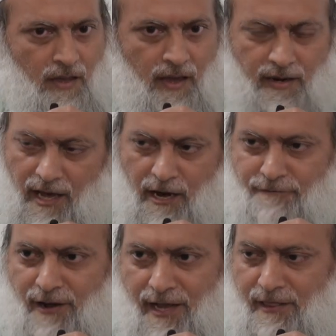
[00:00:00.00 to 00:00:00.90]
And
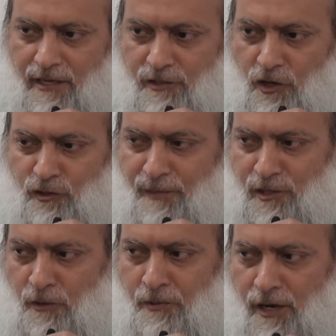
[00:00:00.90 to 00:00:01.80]
Arafat, there's no
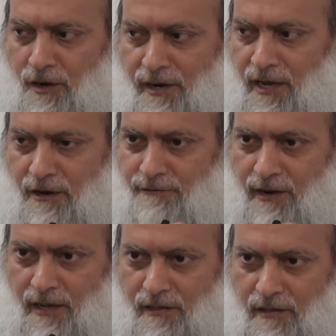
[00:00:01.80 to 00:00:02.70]
special prayer in Arafat.